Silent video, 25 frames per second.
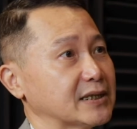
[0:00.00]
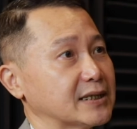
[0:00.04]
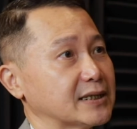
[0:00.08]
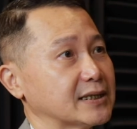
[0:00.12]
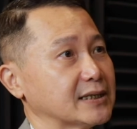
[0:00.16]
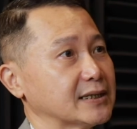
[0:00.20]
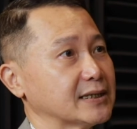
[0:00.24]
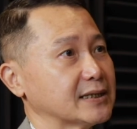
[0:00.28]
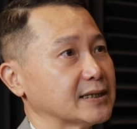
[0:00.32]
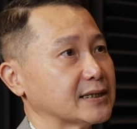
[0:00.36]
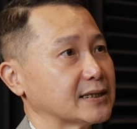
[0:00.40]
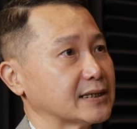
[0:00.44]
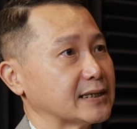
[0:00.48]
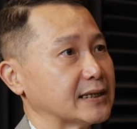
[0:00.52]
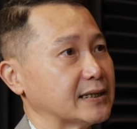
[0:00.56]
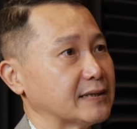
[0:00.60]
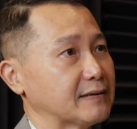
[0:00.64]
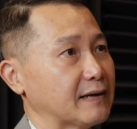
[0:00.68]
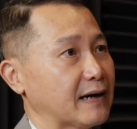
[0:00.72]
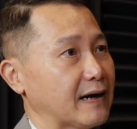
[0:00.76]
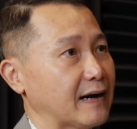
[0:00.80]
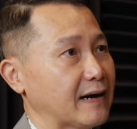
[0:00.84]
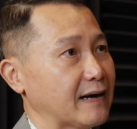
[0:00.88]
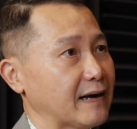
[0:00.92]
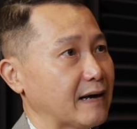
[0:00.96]
because
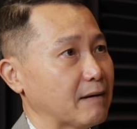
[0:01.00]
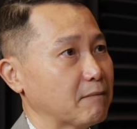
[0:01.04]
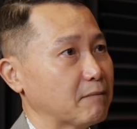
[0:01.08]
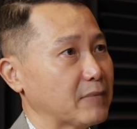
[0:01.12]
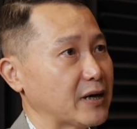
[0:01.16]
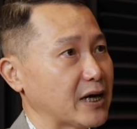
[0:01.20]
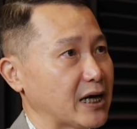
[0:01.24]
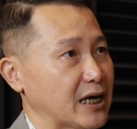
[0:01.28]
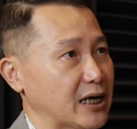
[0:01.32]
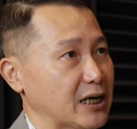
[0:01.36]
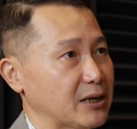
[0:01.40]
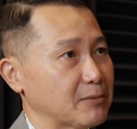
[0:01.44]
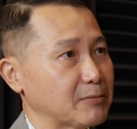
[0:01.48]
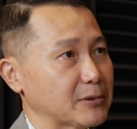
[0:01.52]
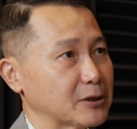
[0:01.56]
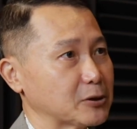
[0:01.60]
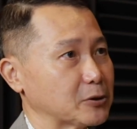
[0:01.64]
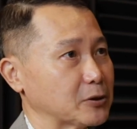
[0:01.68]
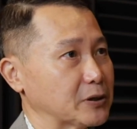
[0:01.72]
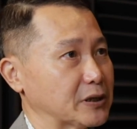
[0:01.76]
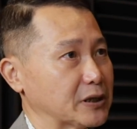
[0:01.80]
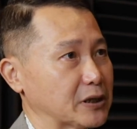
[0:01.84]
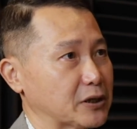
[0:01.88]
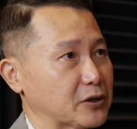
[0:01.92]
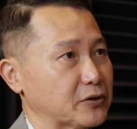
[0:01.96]
I am able
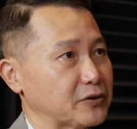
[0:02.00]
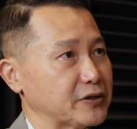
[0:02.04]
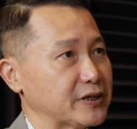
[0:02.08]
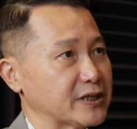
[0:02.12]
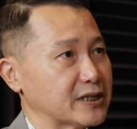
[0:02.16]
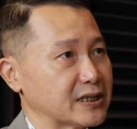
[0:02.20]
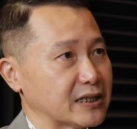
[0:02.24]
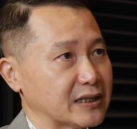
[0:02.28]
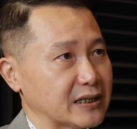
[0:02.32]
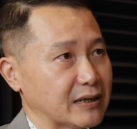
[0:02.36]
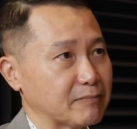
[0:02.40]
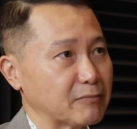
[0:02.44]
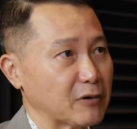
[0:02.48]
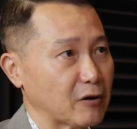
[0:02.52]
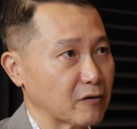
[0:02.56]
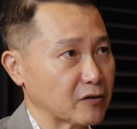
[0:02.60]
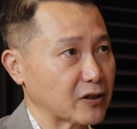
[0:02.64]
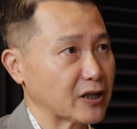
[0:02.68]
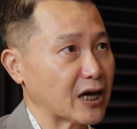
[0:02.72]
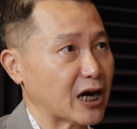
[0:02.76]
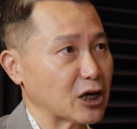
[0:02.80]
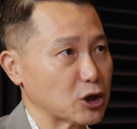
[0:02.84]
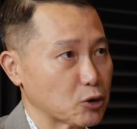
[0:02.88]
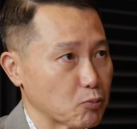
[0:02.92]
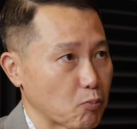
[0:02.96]
to increase the number of
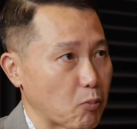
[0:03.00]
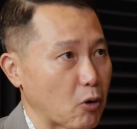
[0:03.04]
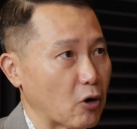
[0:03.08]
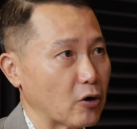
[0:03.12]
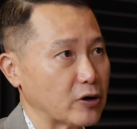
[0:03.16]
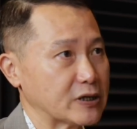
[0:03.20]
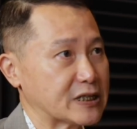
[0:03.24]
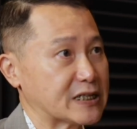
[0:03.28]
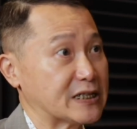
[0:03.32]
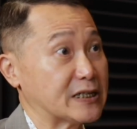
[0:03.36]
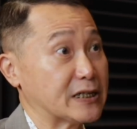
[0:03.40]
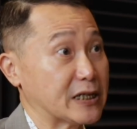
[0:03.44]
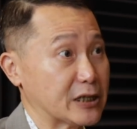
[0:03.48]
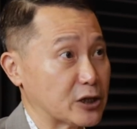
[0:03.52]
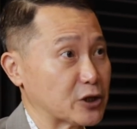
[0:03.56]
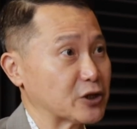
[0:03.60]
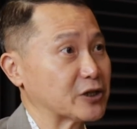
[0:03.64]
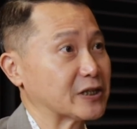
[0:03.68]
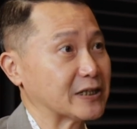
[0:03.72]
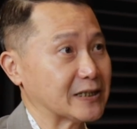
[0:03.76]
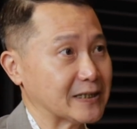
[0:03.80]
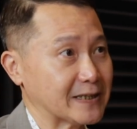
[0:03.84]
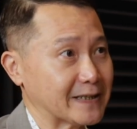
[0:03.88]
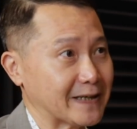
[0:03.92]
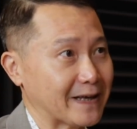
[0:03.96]
touch points
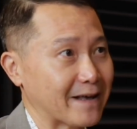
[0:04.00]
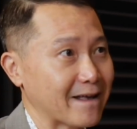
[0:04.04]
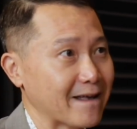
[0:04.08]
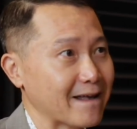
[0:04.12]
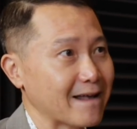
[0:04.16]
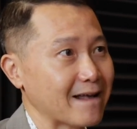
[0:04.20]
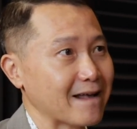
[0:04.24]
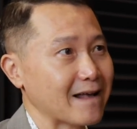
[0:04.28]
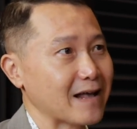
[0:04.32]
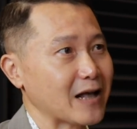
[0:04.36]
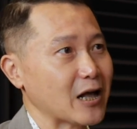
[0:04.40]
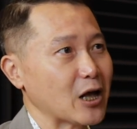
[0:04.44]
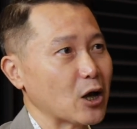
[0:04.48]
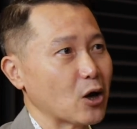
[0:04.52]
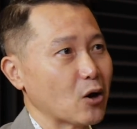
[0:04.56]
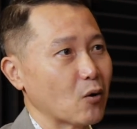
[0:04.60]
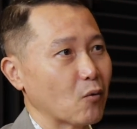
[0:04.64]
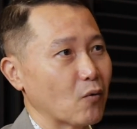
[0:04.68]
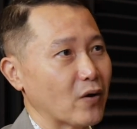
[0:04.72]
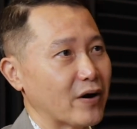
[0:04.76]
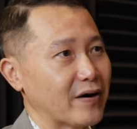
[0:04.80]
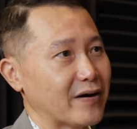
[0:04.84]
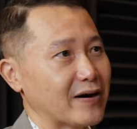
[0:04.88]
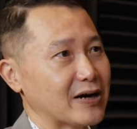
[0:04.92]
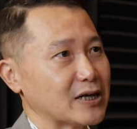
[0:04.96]
digitally,
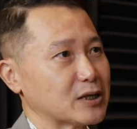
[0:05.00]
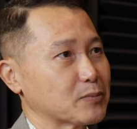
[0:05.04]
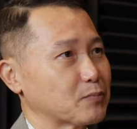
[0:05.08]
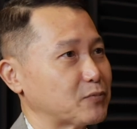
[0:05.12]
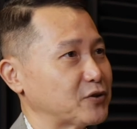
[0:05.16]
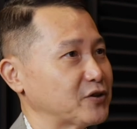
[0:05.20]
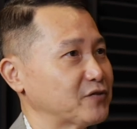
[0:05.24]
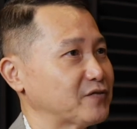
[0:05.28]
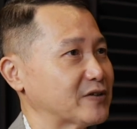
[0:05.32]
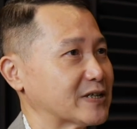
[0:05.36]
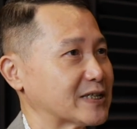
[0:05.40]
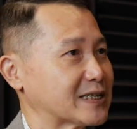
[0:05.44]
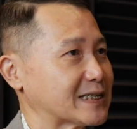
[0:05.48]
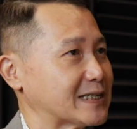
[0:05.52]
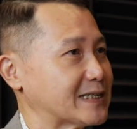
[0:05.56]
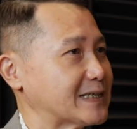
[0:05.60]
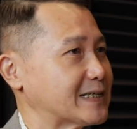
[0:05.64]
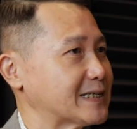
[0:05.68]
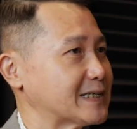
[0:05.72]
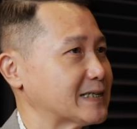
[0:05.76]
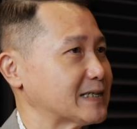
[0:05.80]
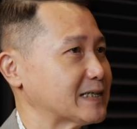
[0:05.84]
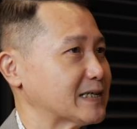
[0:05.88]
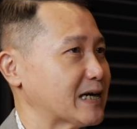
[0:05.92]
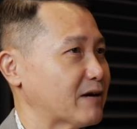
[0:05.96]
whereas
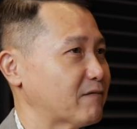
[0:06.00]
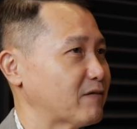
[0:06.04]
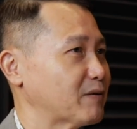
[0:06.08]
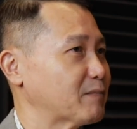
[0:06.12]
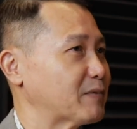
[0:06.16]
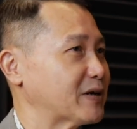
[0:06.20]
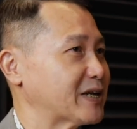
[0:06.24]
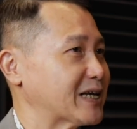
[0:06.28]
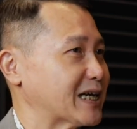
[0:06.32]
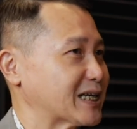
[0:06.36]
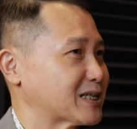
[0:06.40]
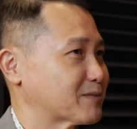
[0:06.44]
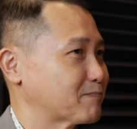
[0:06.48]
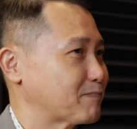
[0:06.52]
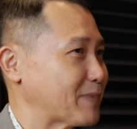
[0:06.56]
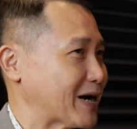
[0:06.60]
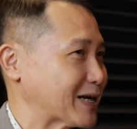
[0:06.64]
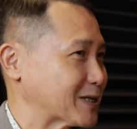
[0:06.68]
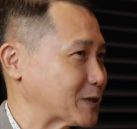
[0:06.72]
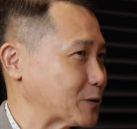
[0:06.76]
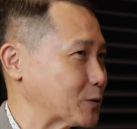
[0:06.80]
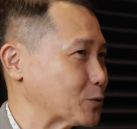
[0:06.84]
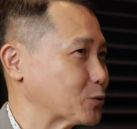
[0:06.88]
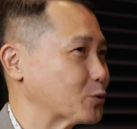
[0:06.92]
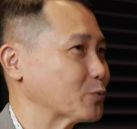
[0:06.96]
previously everybody
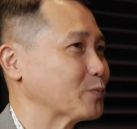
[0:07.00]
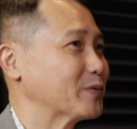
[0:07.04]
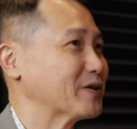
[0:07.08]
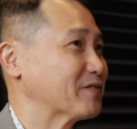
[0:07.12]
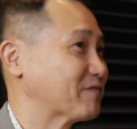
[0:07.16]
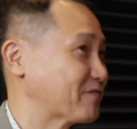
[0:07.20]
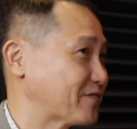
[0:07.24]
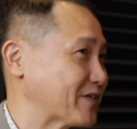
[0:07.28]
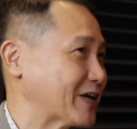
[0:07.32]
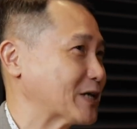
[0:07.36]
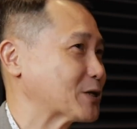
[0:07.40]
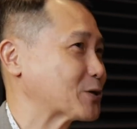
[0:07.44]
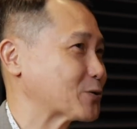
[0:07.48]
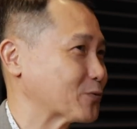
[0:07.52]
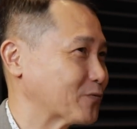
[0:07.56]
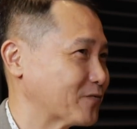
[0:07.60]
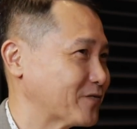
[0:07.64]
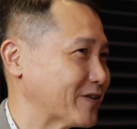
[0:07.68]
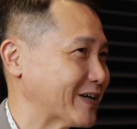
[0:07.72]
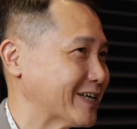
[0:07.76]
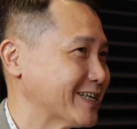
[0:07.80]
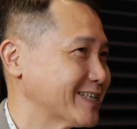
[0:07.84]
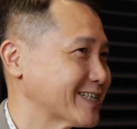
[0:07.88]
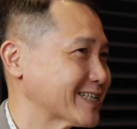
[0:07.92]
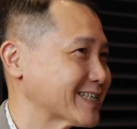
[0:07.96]
expects you to be face to
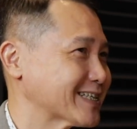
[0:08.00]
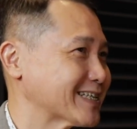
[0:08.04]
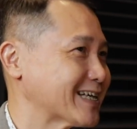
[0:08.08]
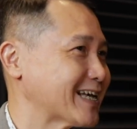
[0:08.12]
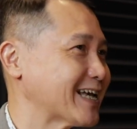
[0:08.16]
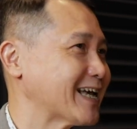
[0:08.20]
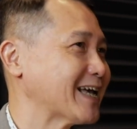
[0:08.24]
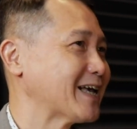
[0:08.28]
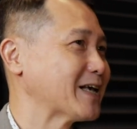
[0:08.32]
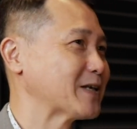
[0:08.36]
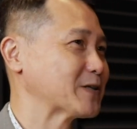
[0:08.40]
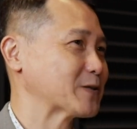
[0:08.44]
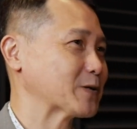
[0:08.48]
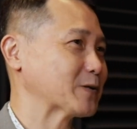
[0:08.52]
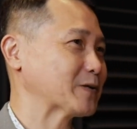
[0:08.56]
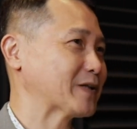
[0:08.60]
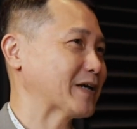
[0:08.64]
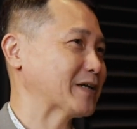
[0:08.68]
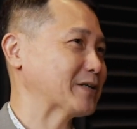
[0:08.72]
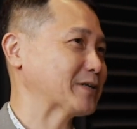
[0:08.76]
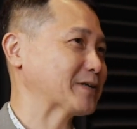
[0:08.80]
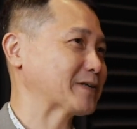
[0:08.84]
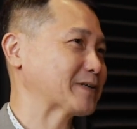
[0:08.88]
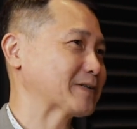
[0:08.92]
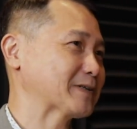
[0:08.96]
face, so
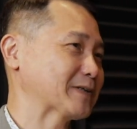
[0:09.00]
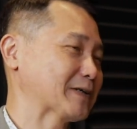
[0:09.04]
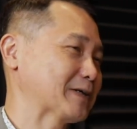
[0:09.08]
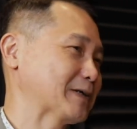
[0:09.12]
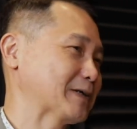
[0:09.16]
that you.